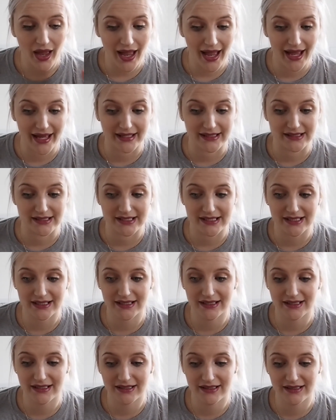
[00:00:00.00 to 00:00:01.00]
And
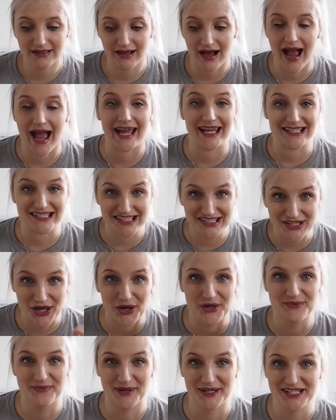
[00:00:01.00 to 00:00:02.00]
I ate so
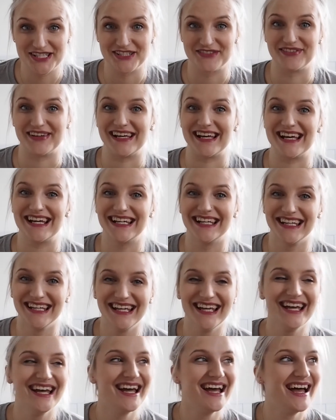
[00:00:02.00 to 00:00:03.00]
much of it
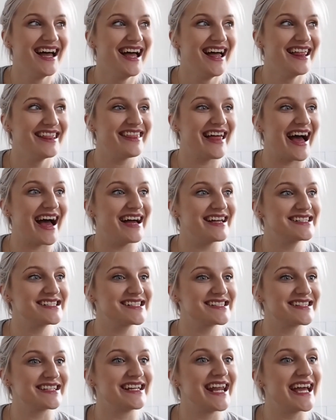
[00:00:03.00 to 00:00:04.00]
that
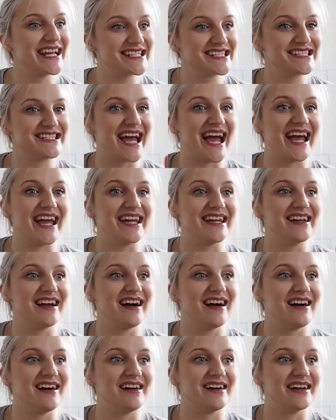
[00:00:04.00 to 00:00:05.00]
the next day
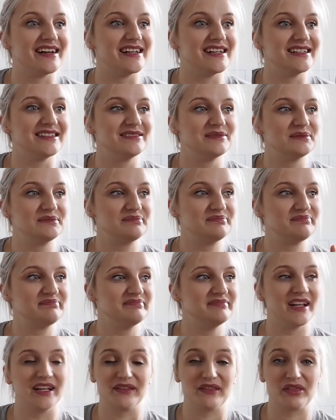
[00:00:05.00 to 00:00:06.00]

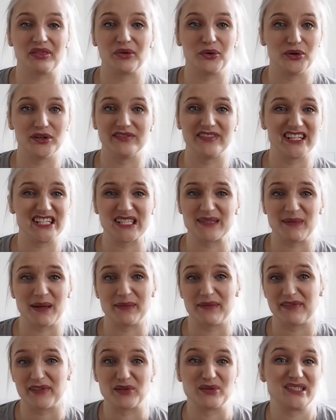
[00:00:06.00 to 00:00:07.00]
the thought of it just
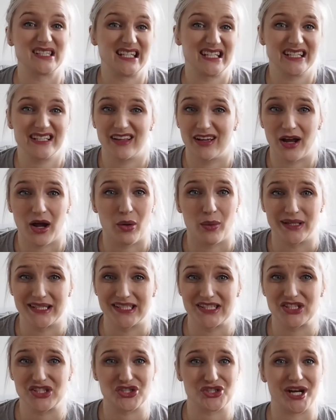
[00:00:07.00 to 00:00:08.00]
made me feel sick. Like I went
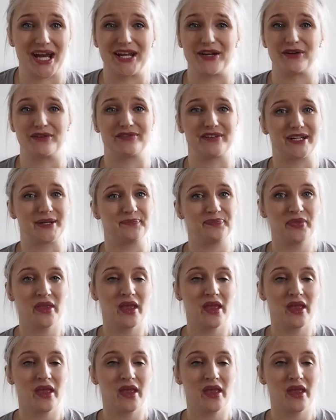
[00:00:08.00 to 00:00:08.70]
straight off it.